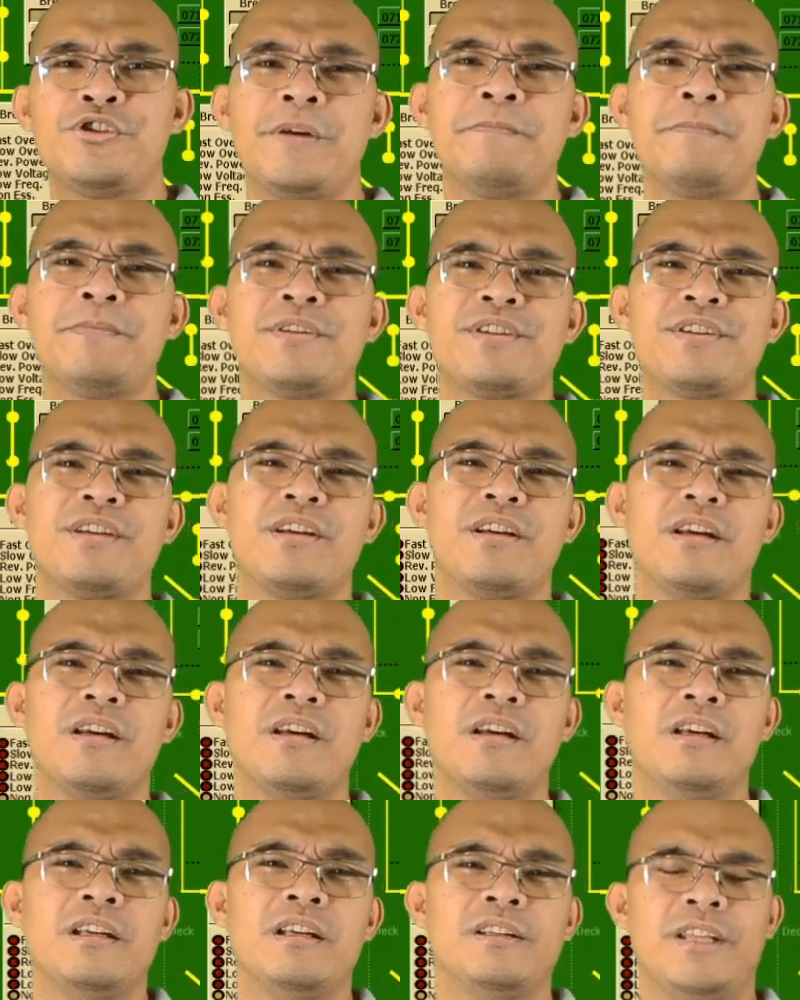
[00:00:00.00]
ships,
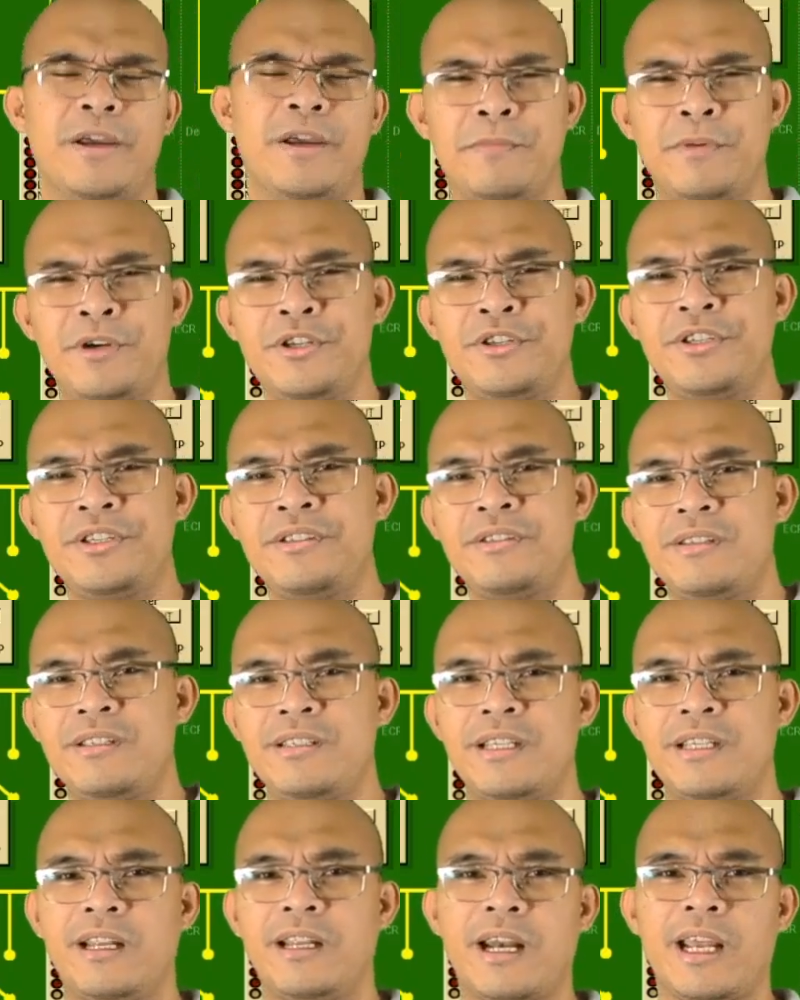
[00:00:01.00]
the
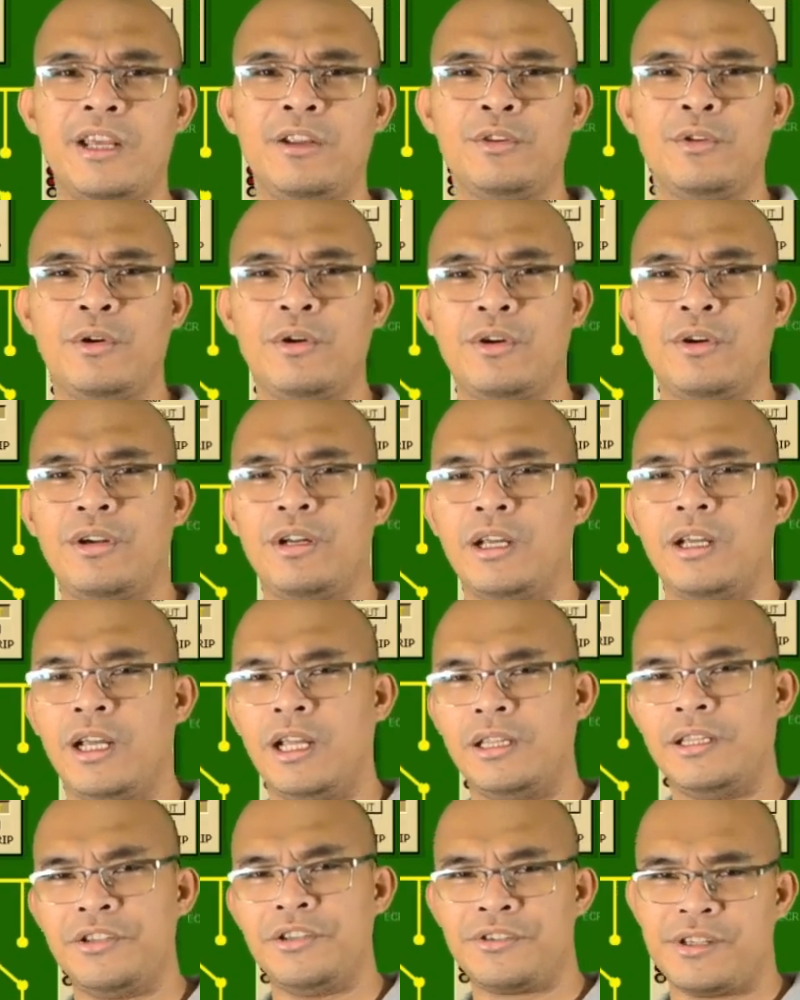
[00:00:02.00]
emergency generator,
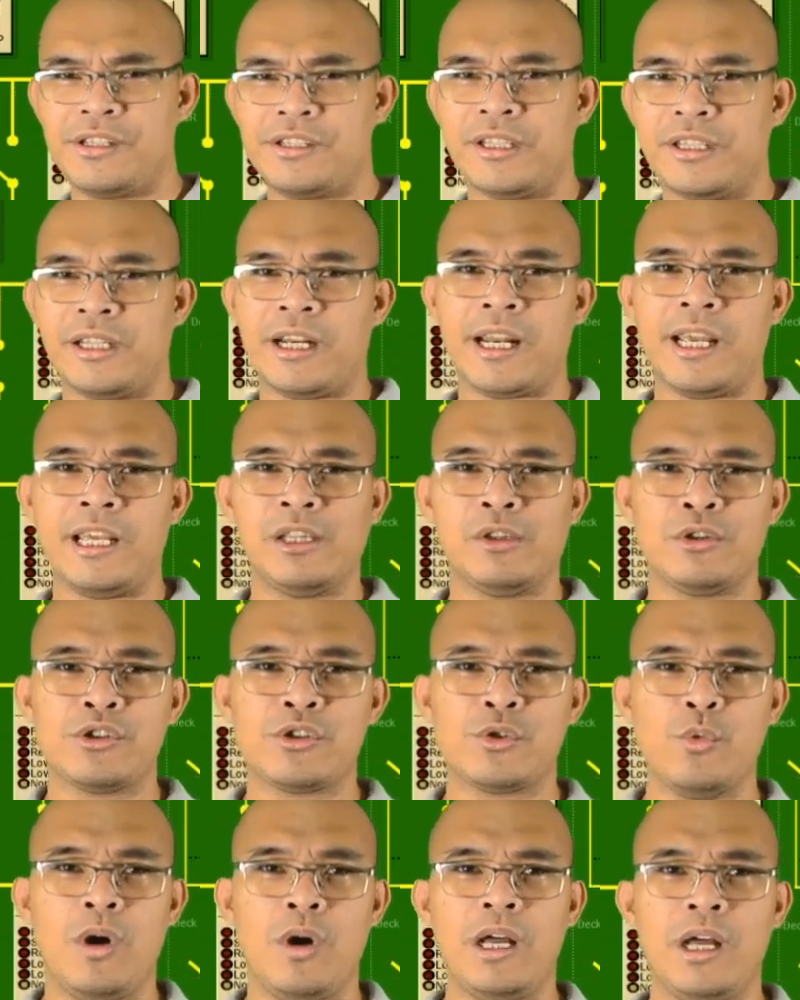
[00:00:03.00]
diesel
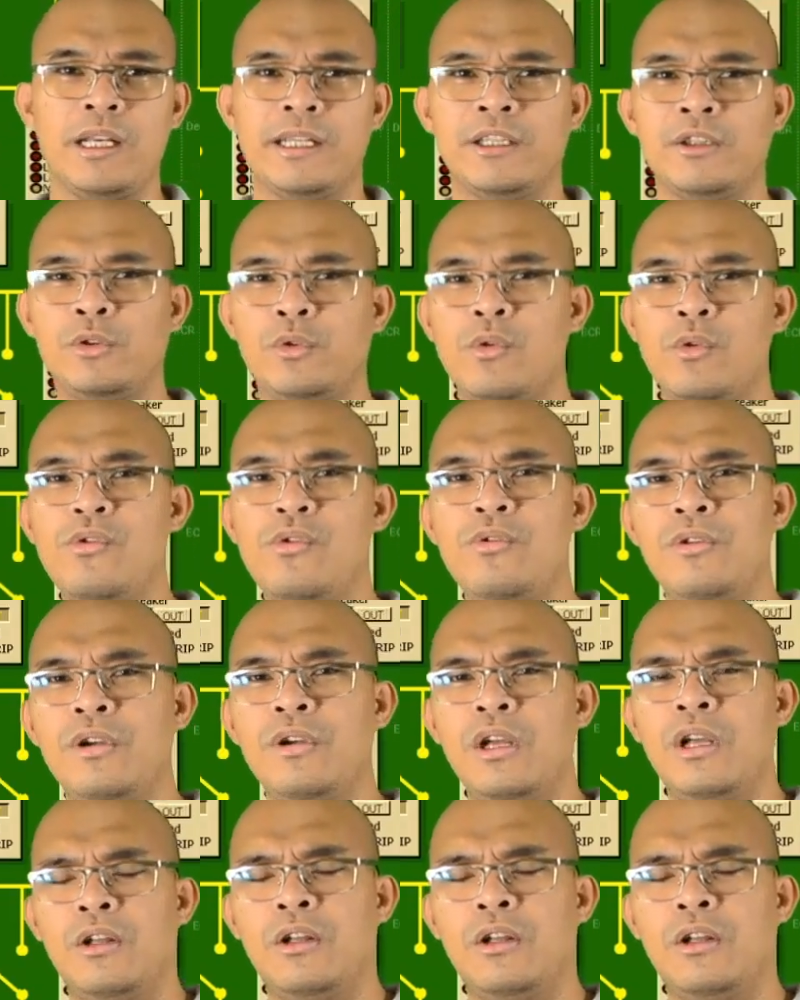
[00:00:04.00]
generators 1 and 2,